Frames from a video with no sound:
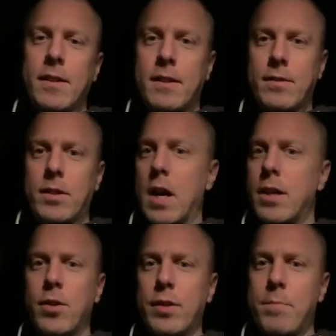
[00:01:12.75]
Because God
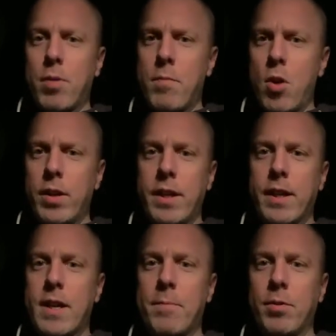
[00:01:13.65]
knows I promoted it a
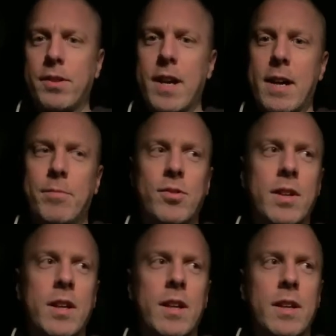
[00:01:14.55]
couple times.
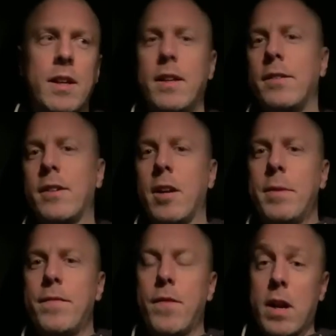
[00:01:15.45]
It's going to
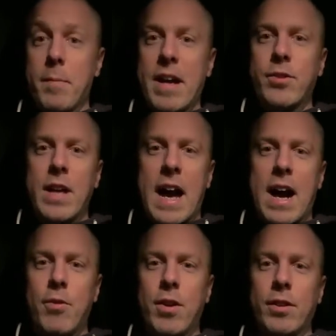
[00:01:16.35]
be fun. I'm actually
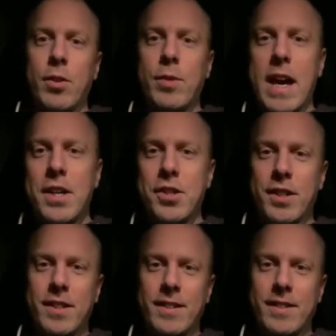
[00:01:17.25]
out on location